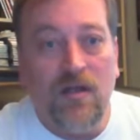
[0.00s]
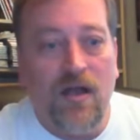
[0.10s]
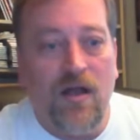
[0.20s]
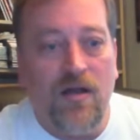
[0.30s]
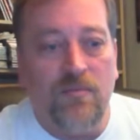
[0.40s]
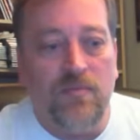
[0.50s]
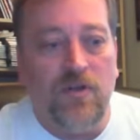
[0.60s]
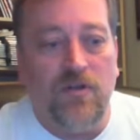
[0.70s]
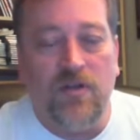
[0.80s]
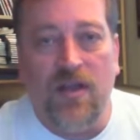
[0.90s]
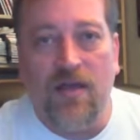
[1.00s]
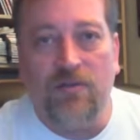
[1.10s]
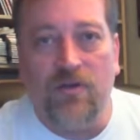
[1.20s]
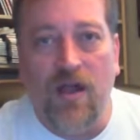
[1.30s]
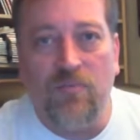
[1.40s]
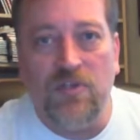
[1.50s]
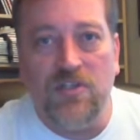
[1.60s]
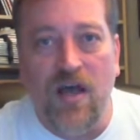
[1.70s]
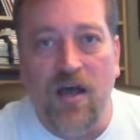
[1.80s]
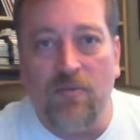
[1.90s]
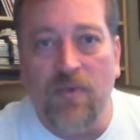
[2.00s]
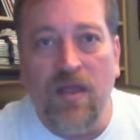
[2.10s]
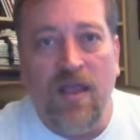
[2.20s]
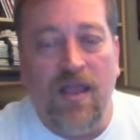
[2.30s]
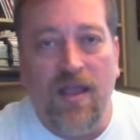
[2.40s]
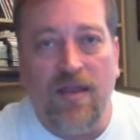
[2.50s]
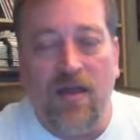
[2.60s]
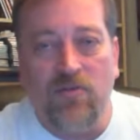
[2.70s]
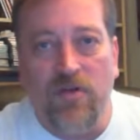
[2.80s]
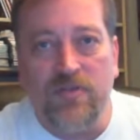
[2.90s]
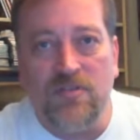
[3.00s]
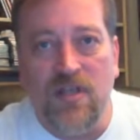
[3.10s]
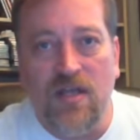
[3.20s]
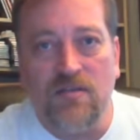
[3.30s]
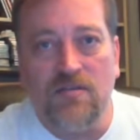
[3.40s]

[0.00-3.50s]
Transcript: You're going to have a crappy job and have all this debt.